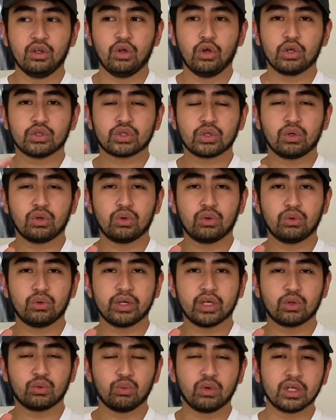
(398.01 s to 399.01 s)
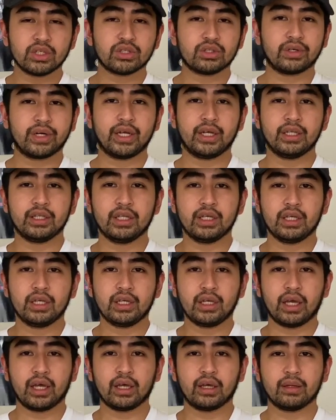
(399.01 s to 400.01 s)
so it was
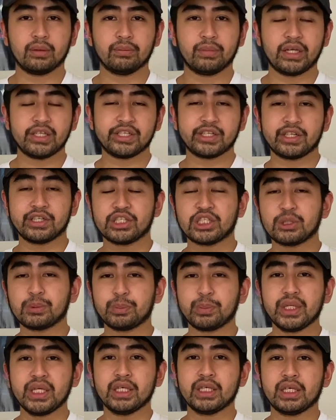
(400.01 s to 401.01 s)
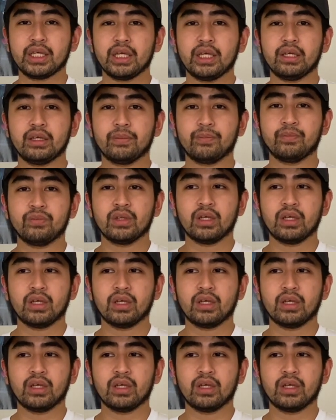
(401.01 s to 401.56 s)
raining, and basically speaking,